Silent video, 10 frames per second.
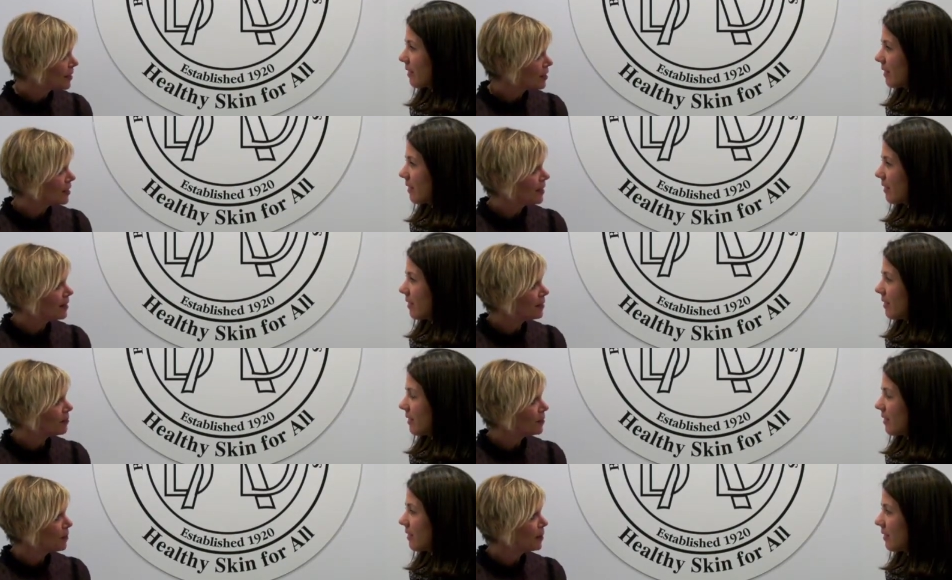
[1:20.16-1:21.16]
Speaker 1: things in, in,
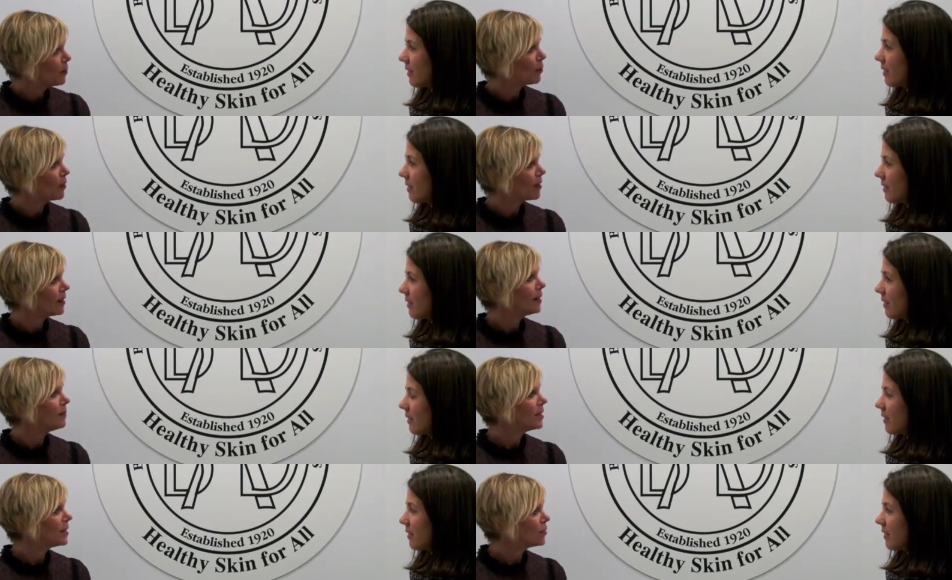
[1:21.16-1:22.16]
with people with a
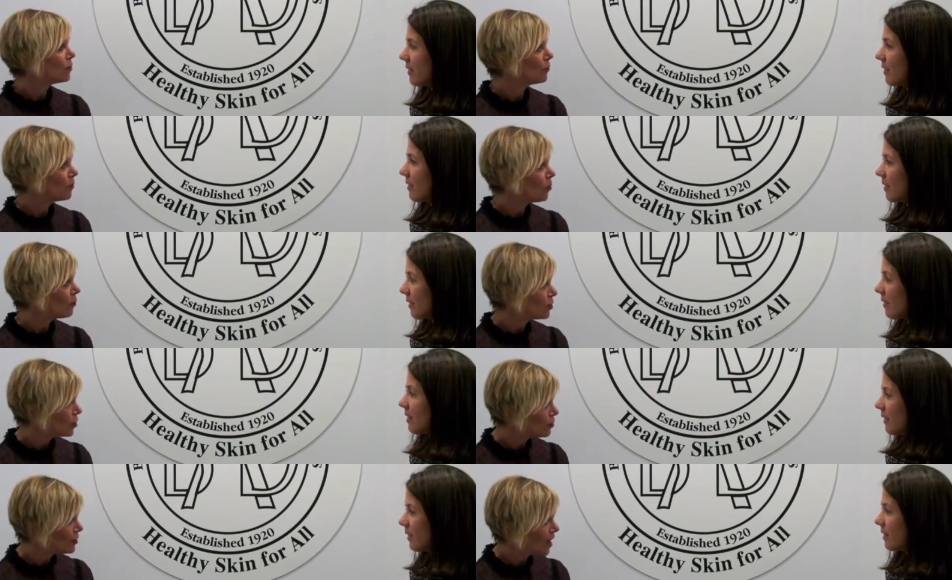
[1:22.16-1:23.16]
limited or more
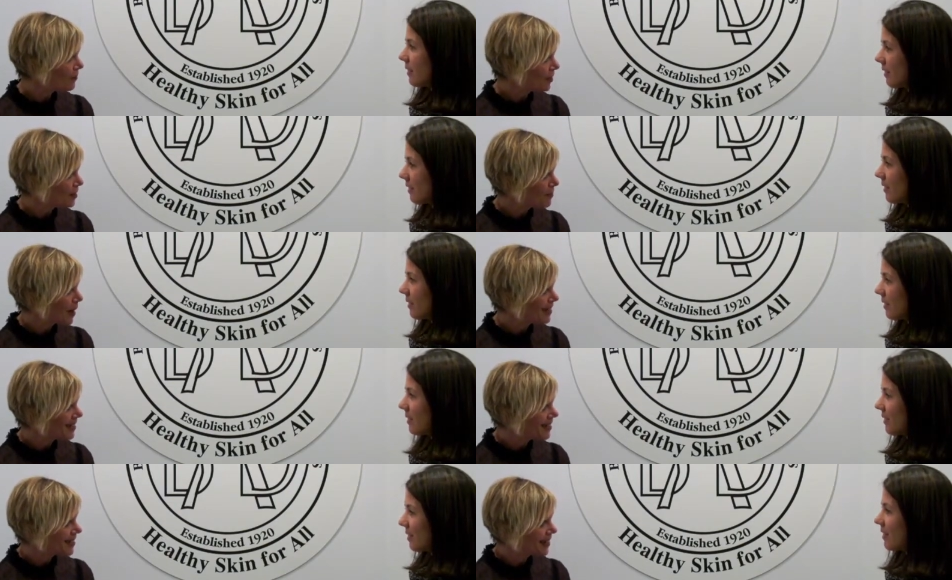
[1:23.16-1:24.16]
reduced life
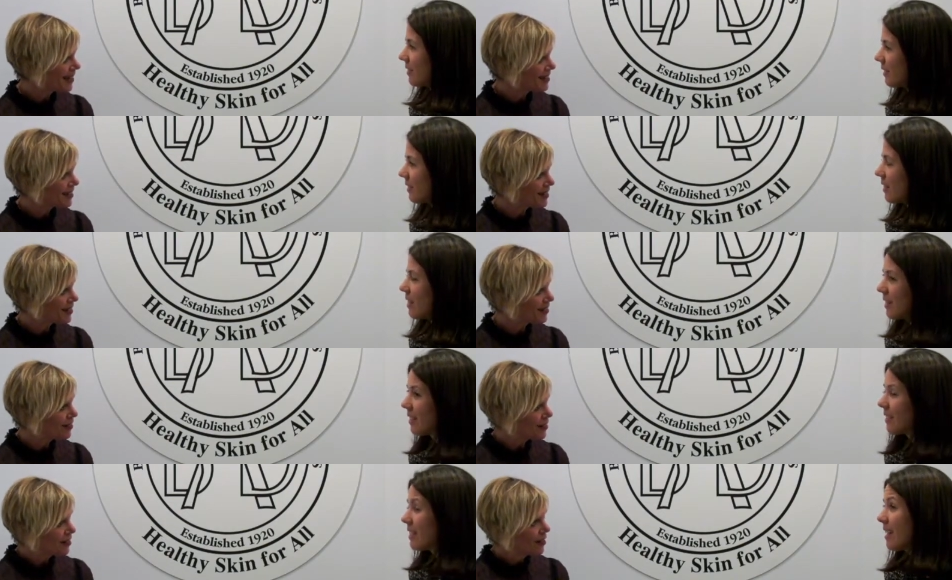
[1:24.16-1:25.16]
expectancy, hasn't it? And
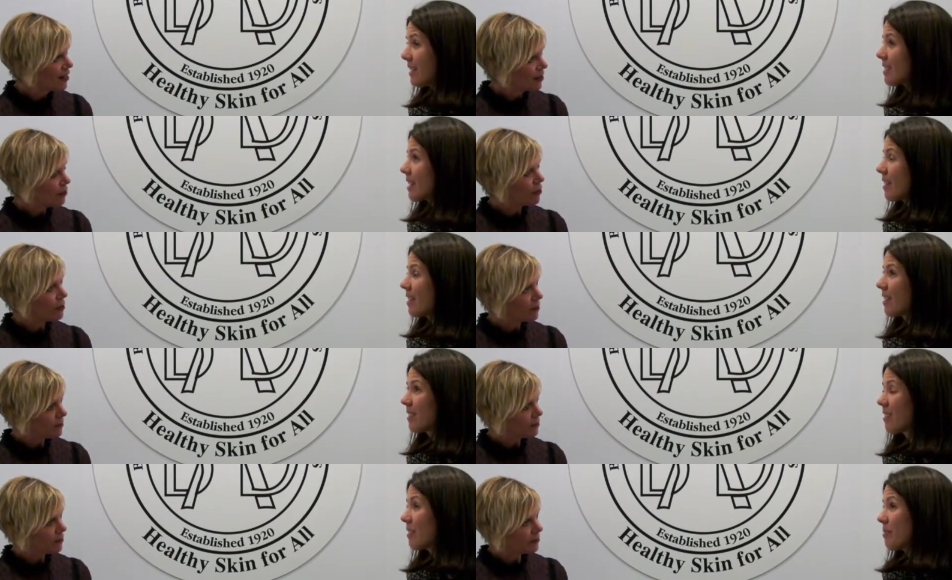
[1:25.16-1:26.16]
yes, you... I
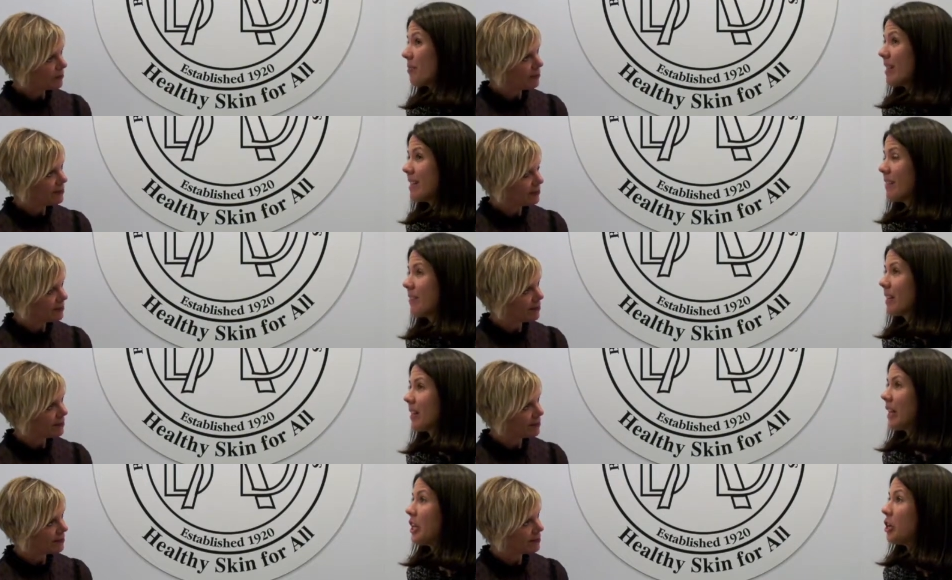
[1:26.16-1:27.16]
Speaker 2: think that we
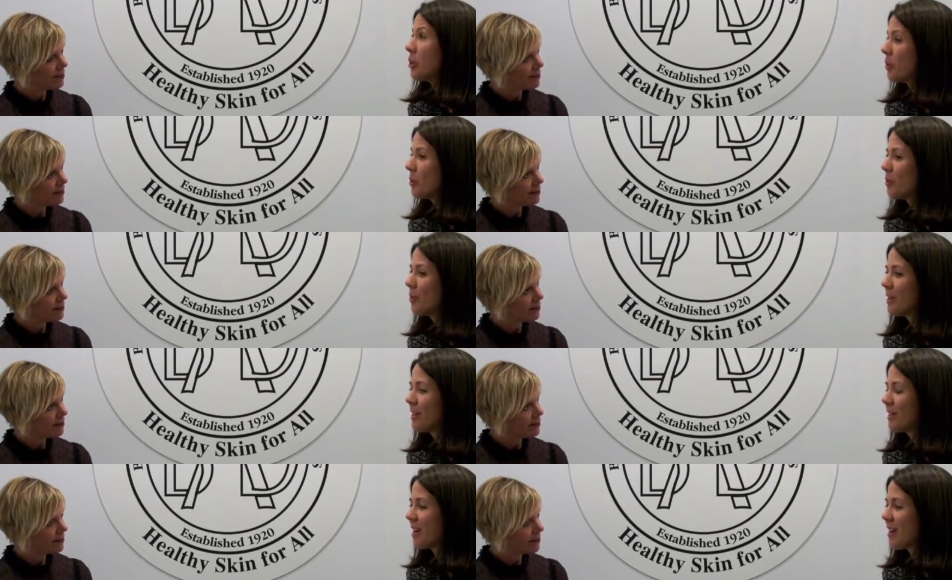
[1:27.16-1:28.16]
definitely know
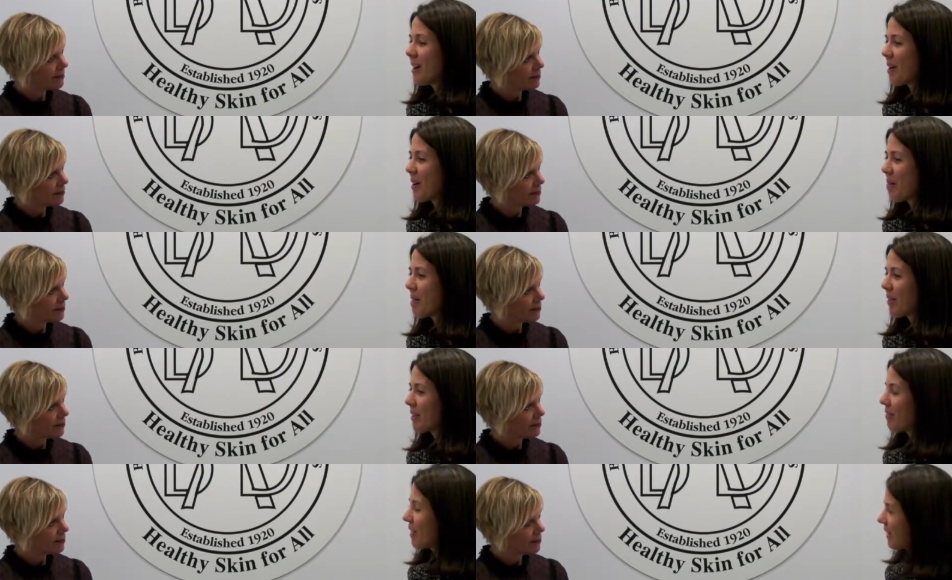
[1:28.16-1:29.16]
uh, about
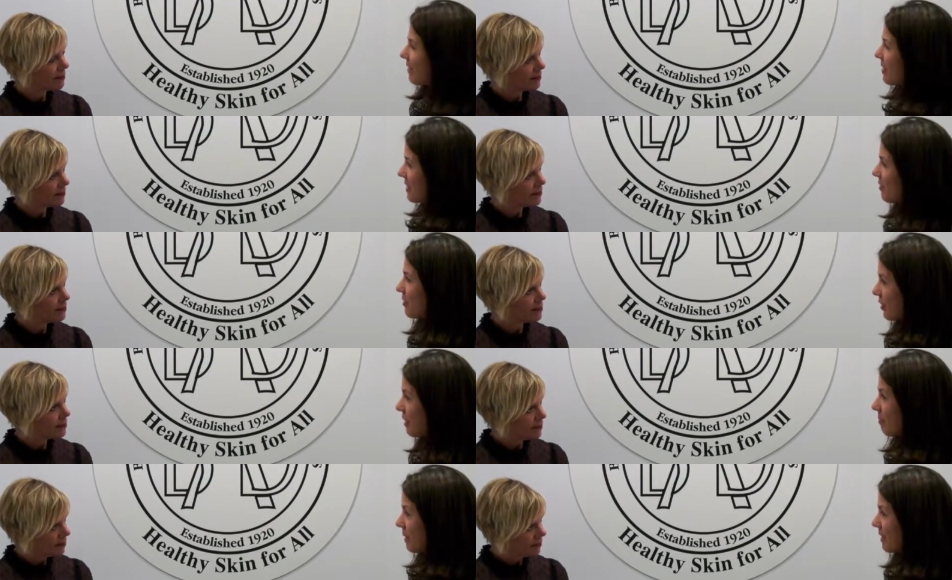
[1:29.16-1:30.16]
the effectiveness of
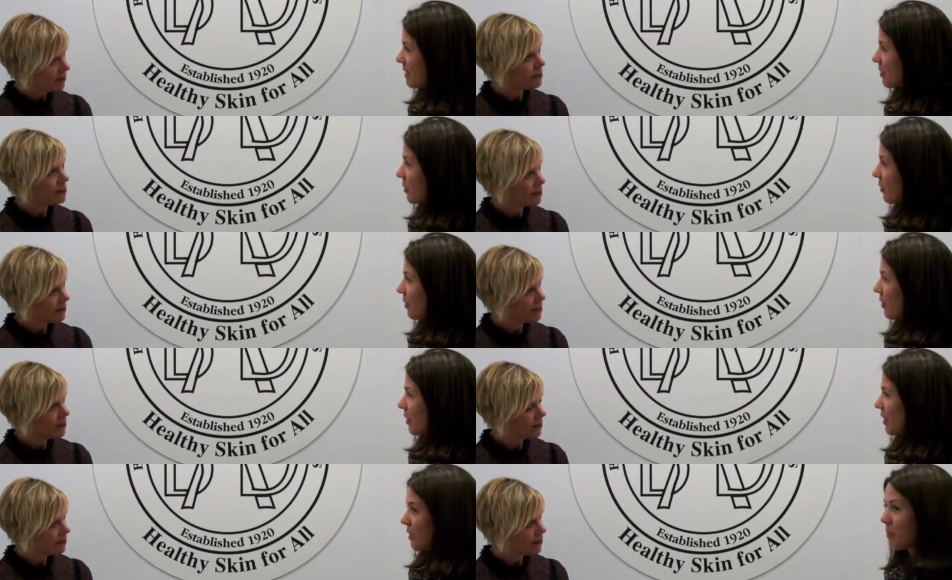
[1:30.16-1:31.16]
treatments
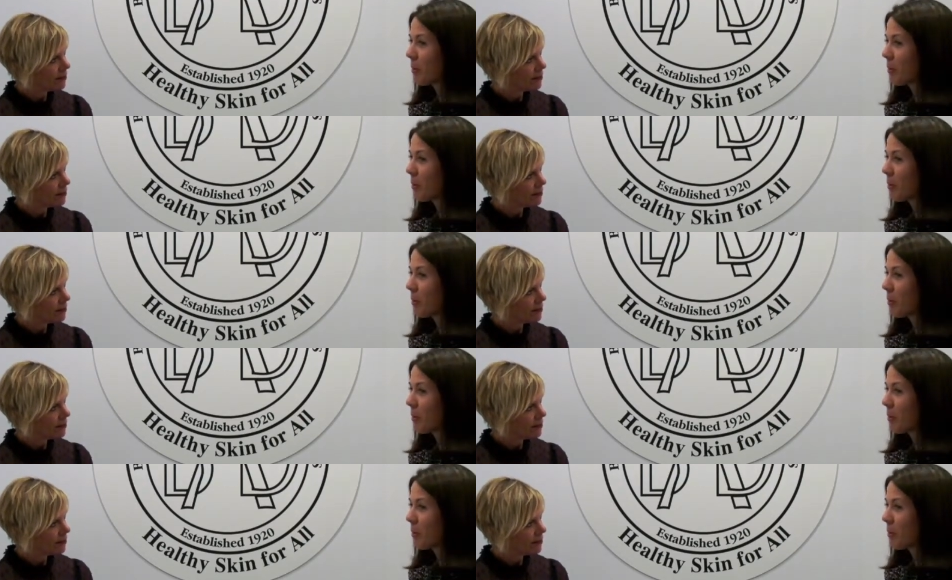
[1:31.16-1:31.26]
in the